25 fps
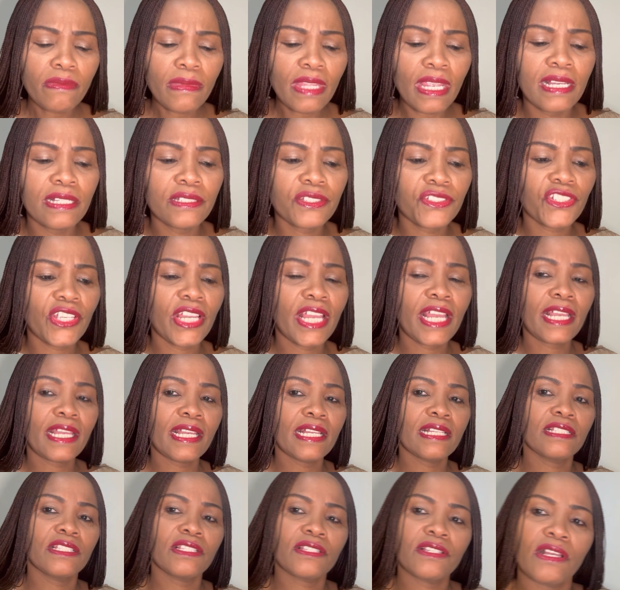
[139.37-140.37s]
and check
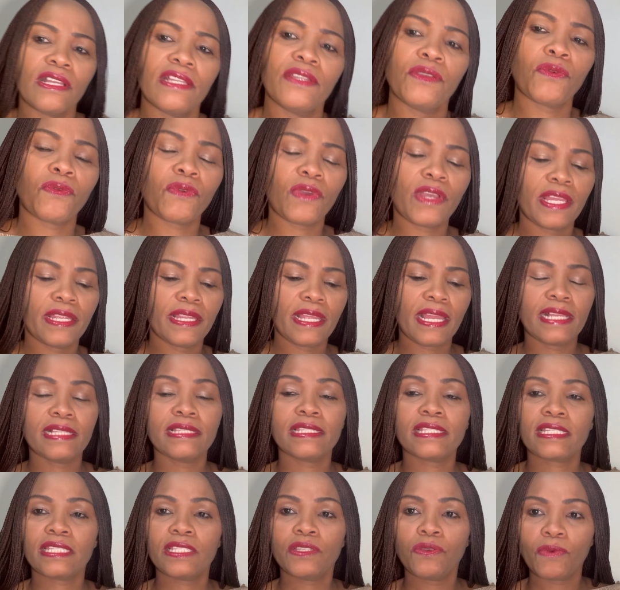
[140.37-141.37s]
and
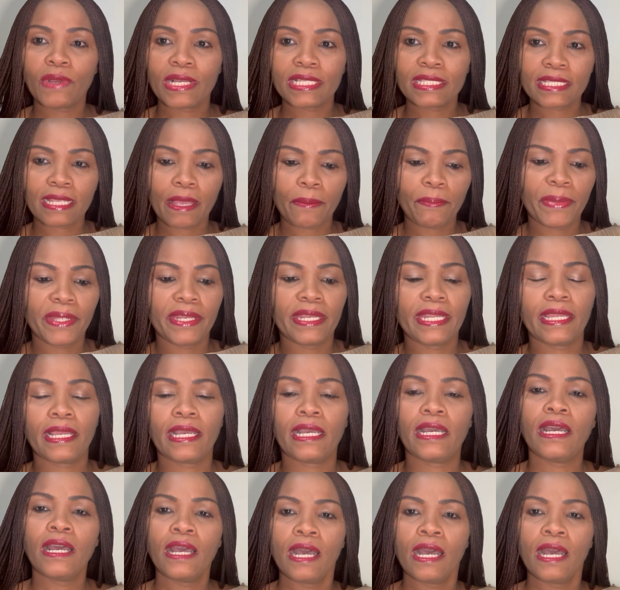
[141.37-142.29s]
see what's happening.